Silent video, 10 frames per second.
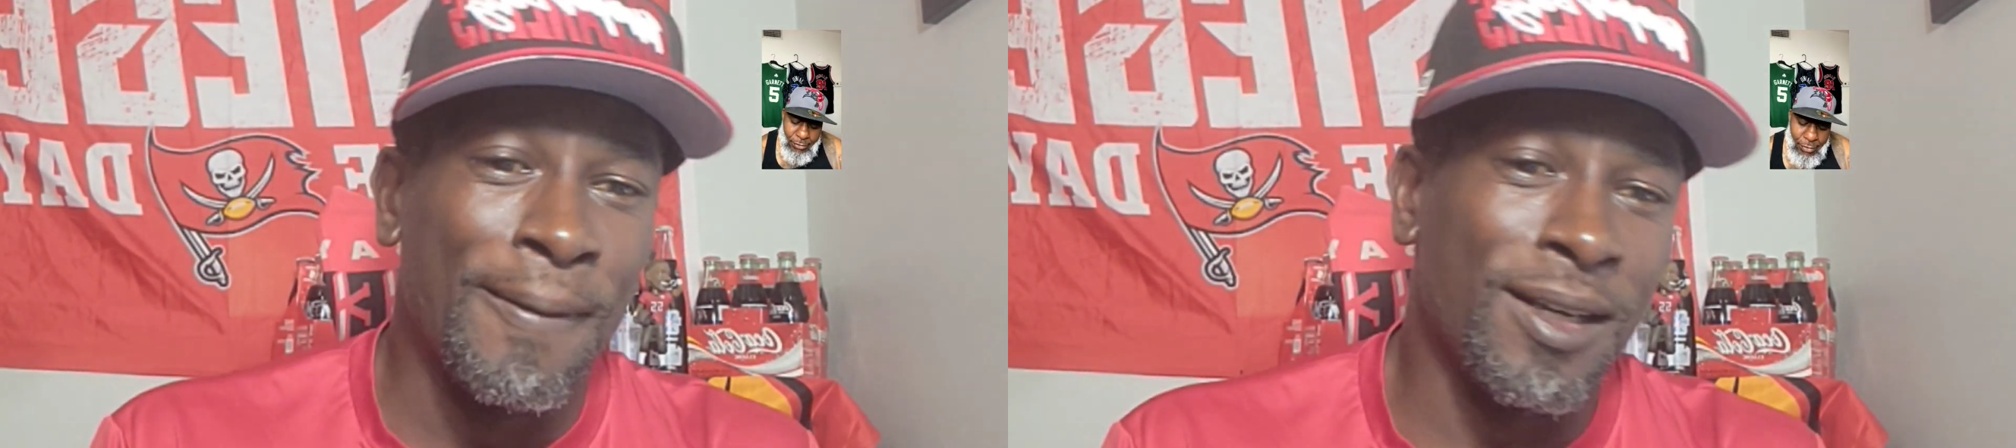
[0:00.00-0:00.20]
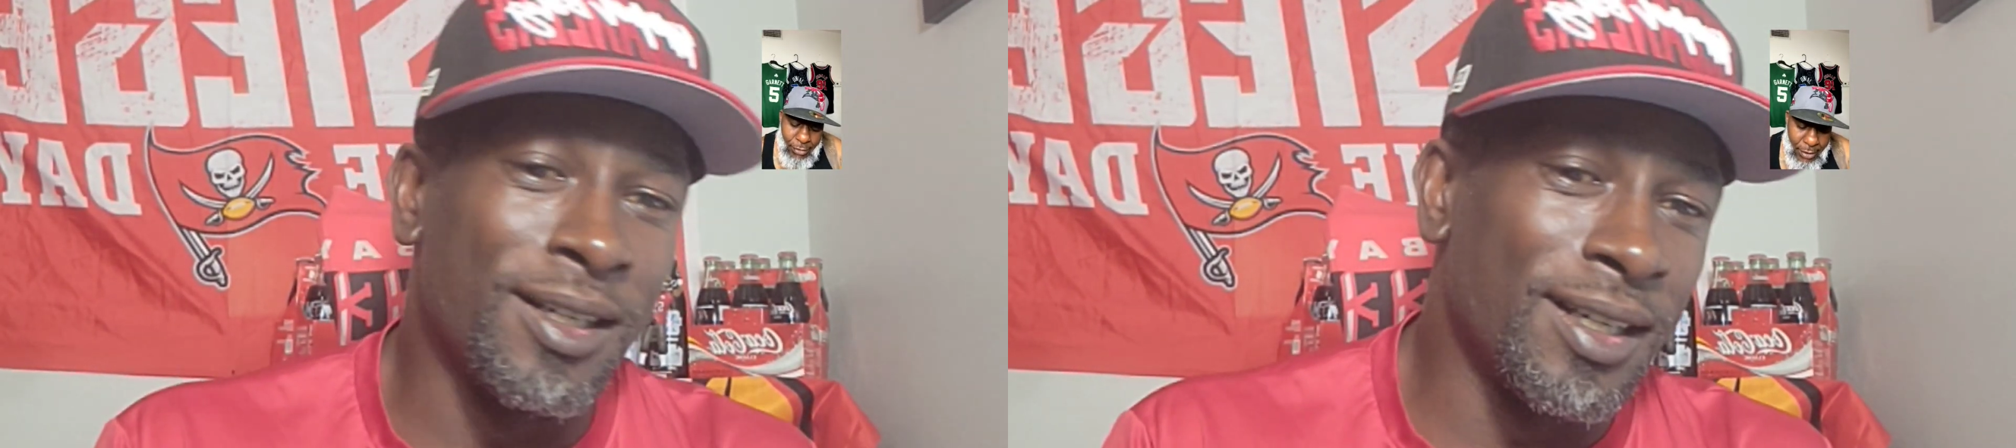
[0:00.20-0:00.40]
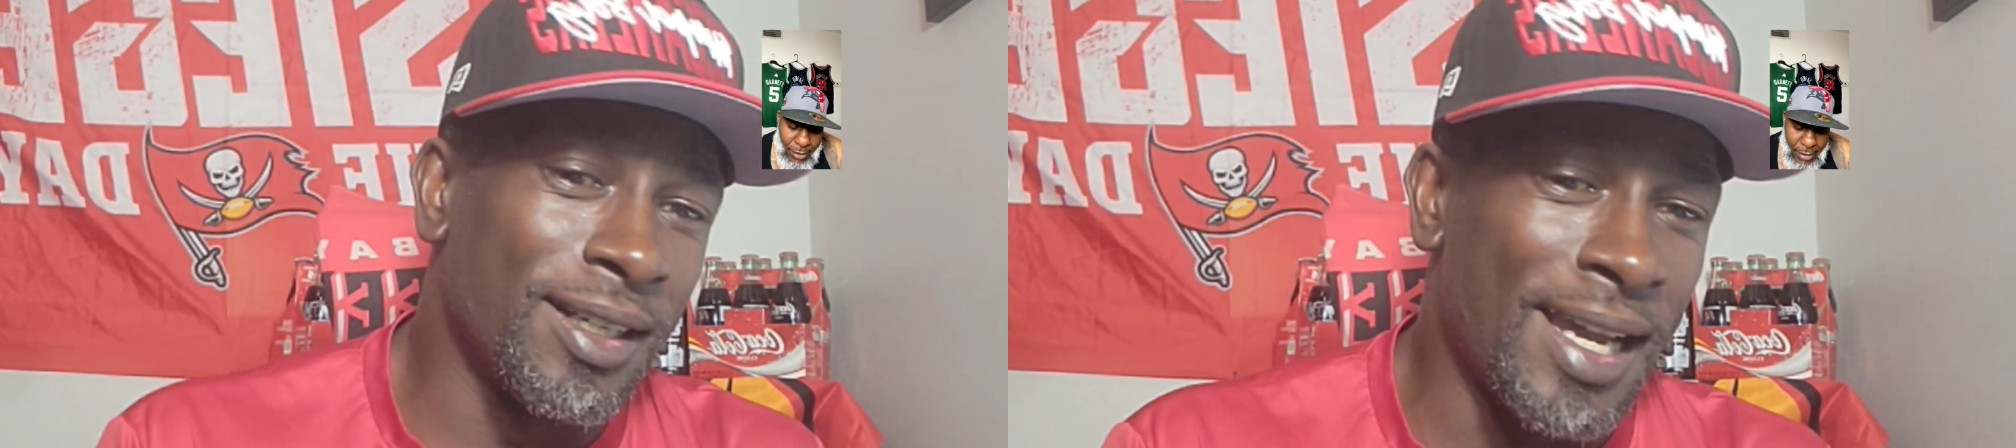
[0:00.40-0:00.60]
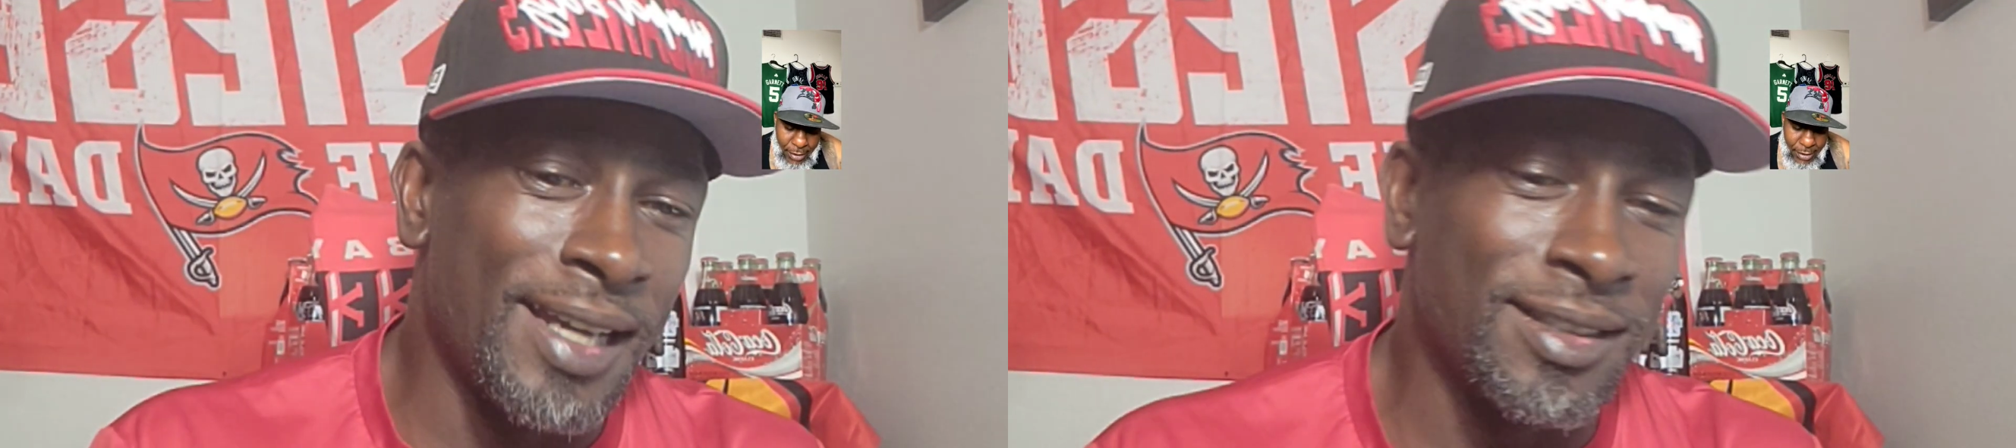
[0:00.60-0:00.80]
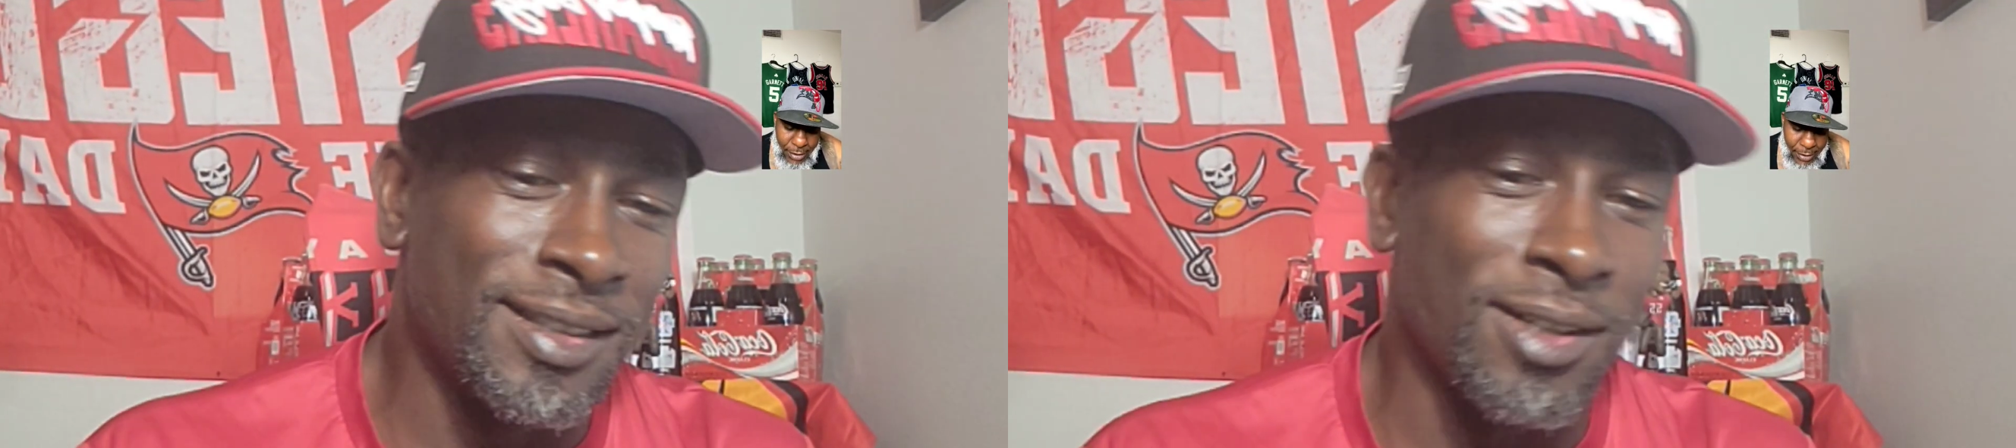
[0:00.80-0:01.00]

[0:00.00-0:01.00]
Line is